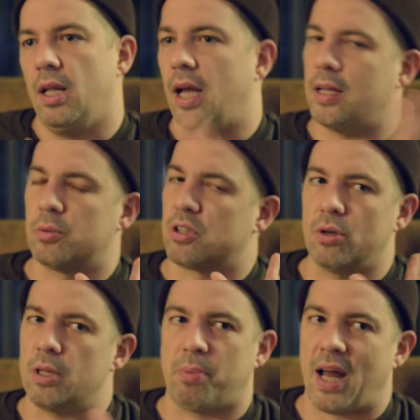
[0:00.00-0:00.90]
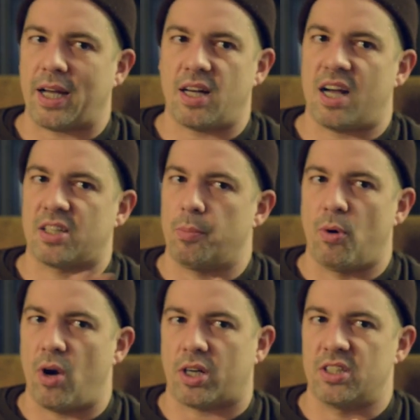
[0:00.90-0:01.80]
and there was only black guys and
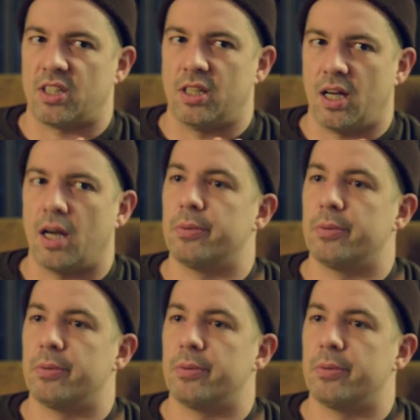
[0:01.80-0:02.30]
Moroccans in there.